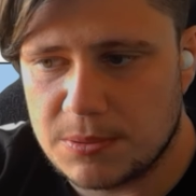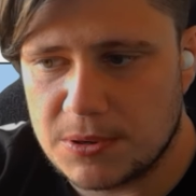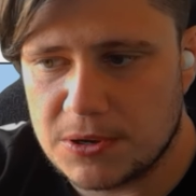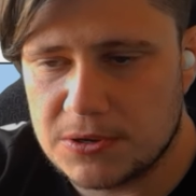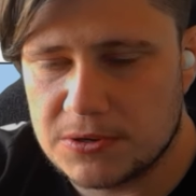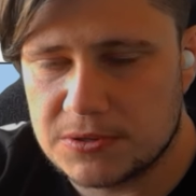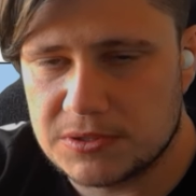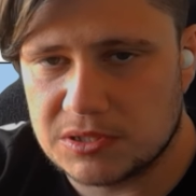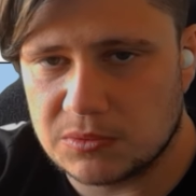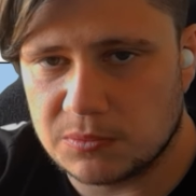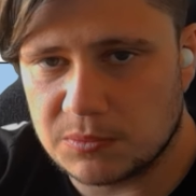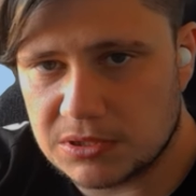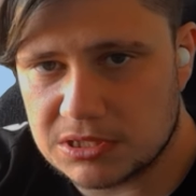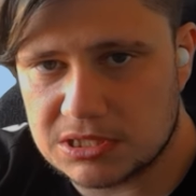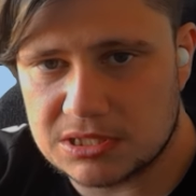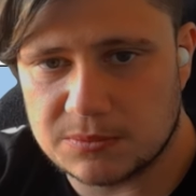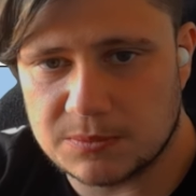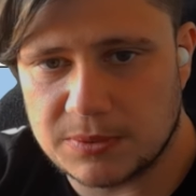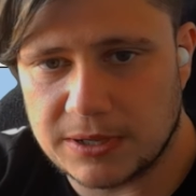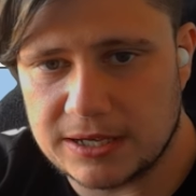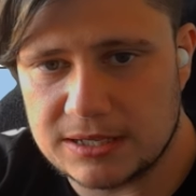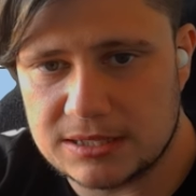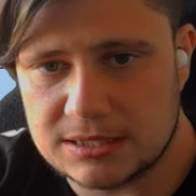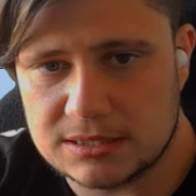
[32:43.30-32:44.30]
and bits
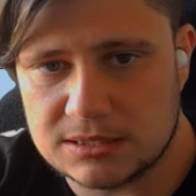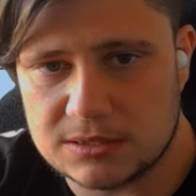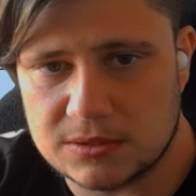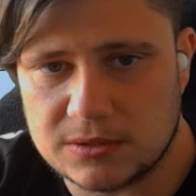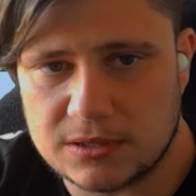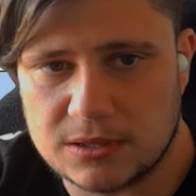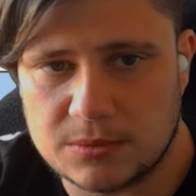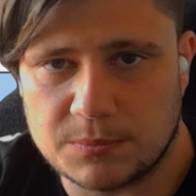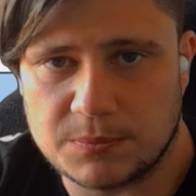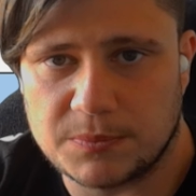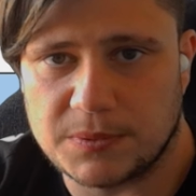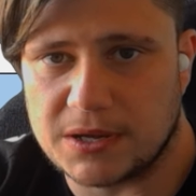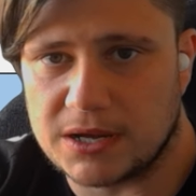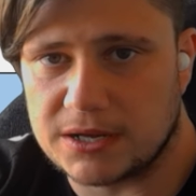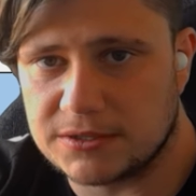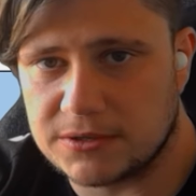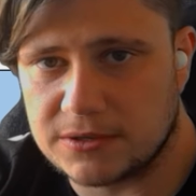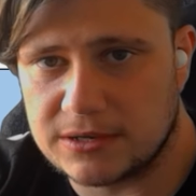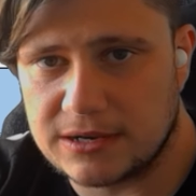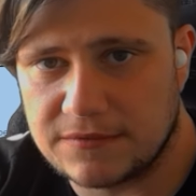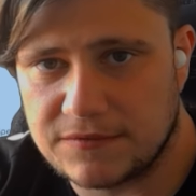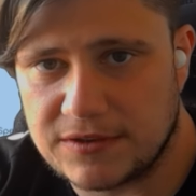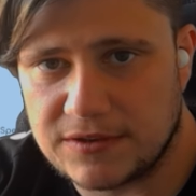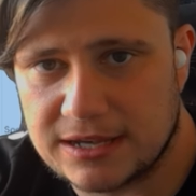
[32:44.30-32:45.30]
and pieces on it, but I
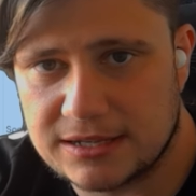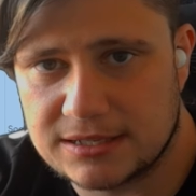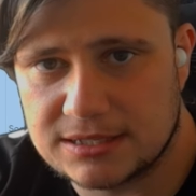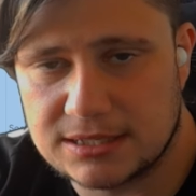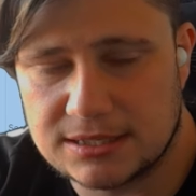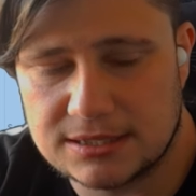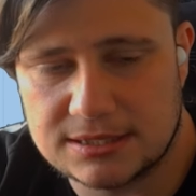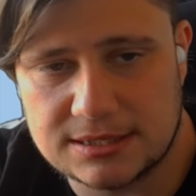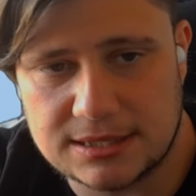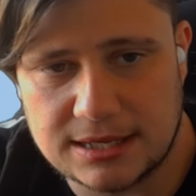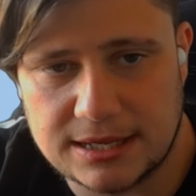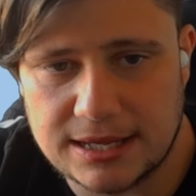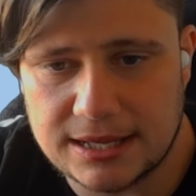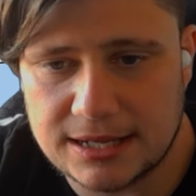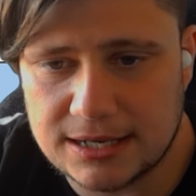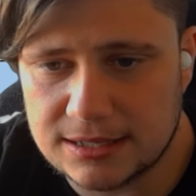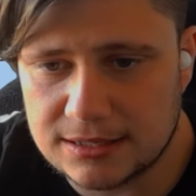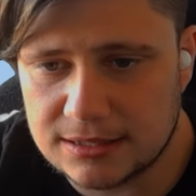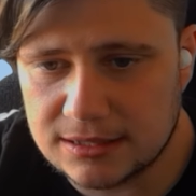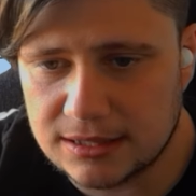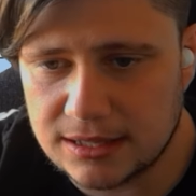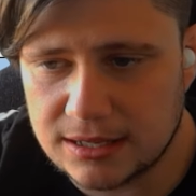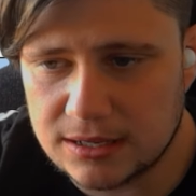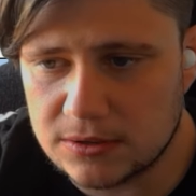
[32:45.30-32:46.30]
don't have access to
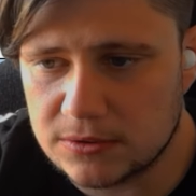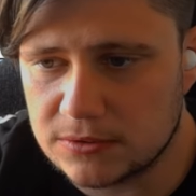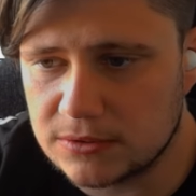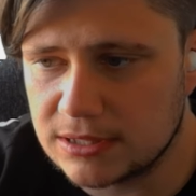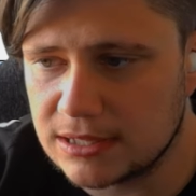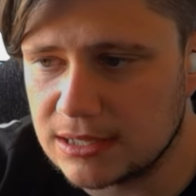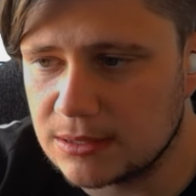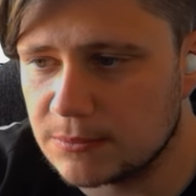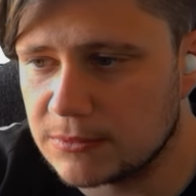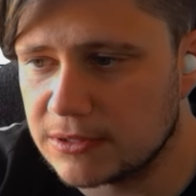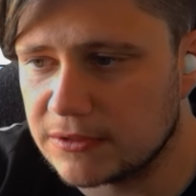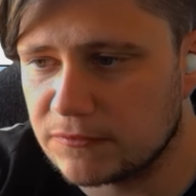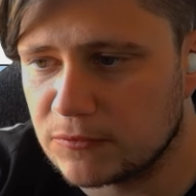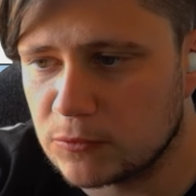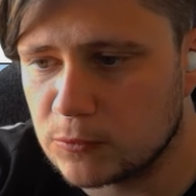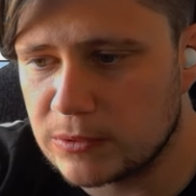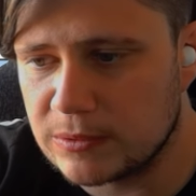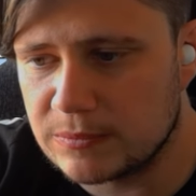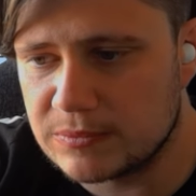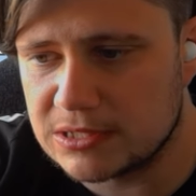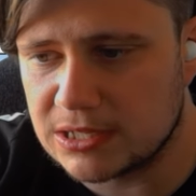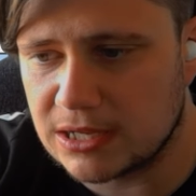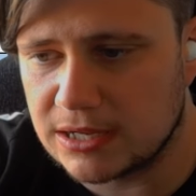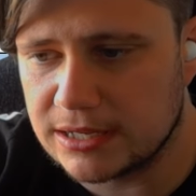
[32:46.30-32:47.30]
edit that on the
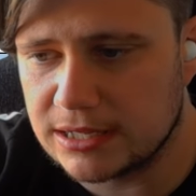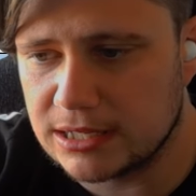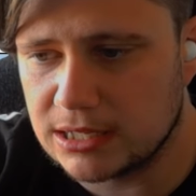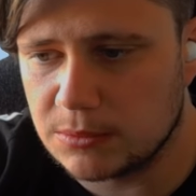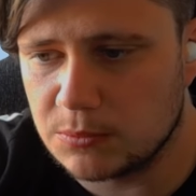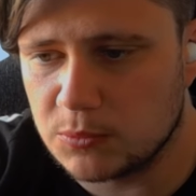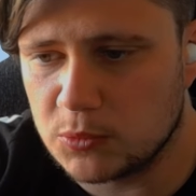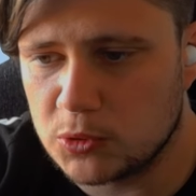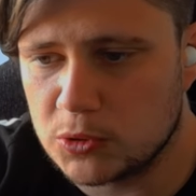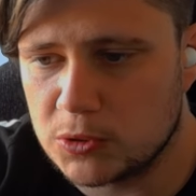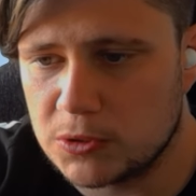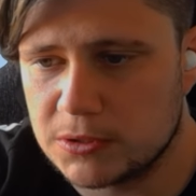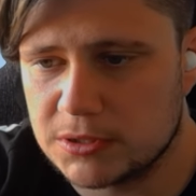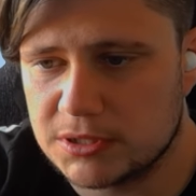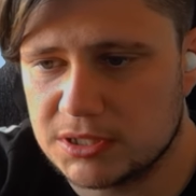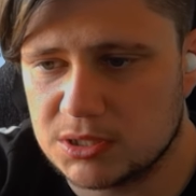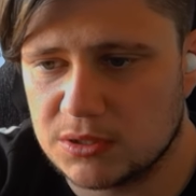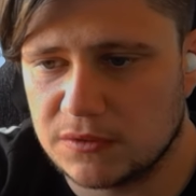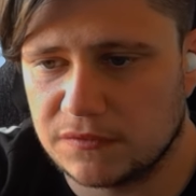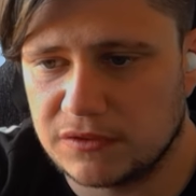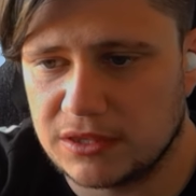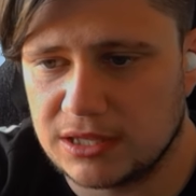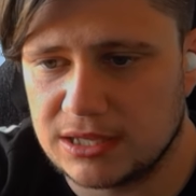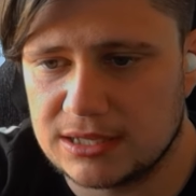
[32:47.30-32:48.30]
M11 website anymore,
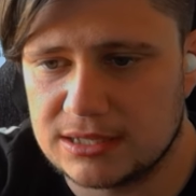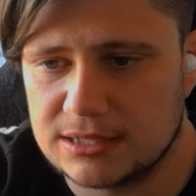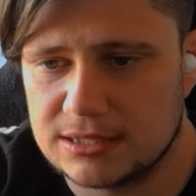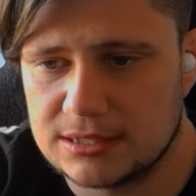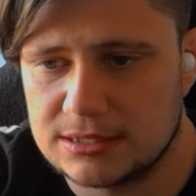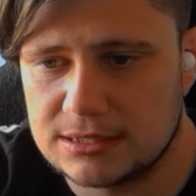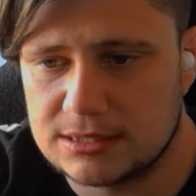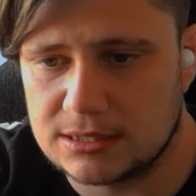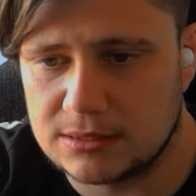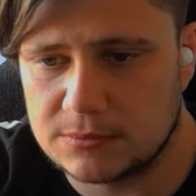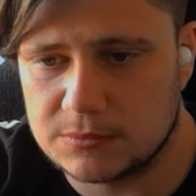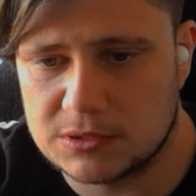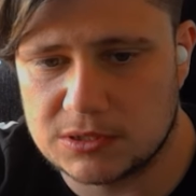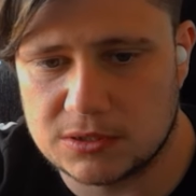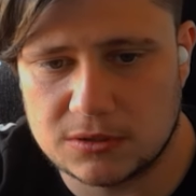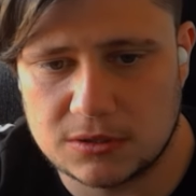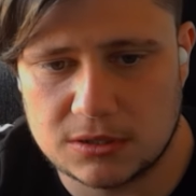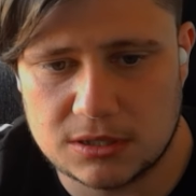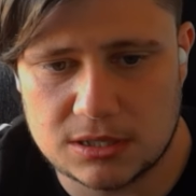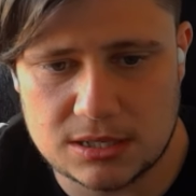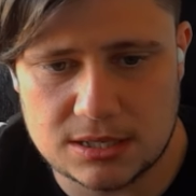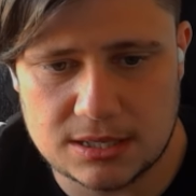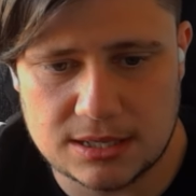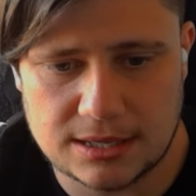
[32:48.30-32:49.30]
so if there is, I'm
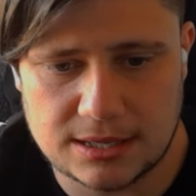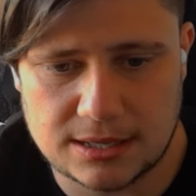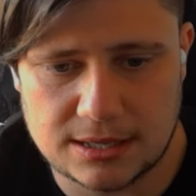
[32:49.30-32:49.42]
sorry.